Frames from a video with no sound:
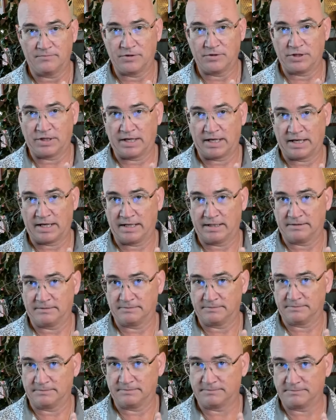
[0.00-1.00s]
you can't
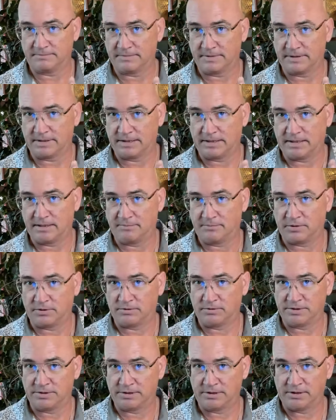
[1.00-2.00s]
get
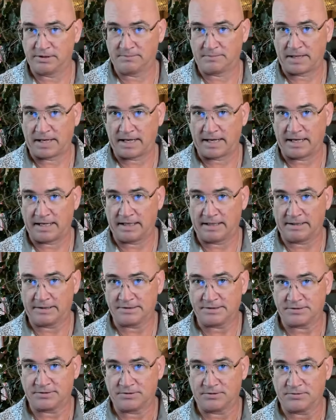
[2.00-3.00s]
pulled into the
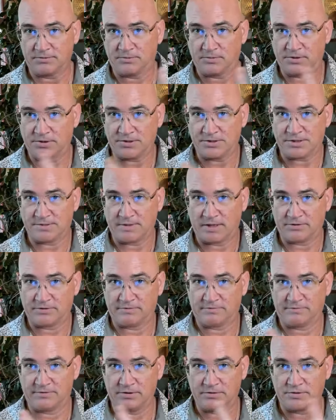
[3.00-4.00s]
past or worries about
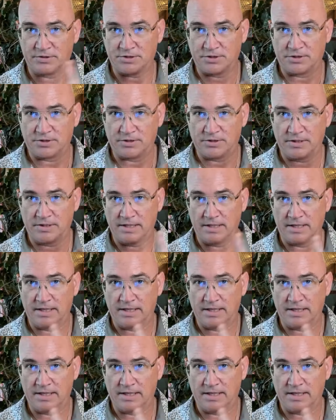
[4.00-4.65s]
the future.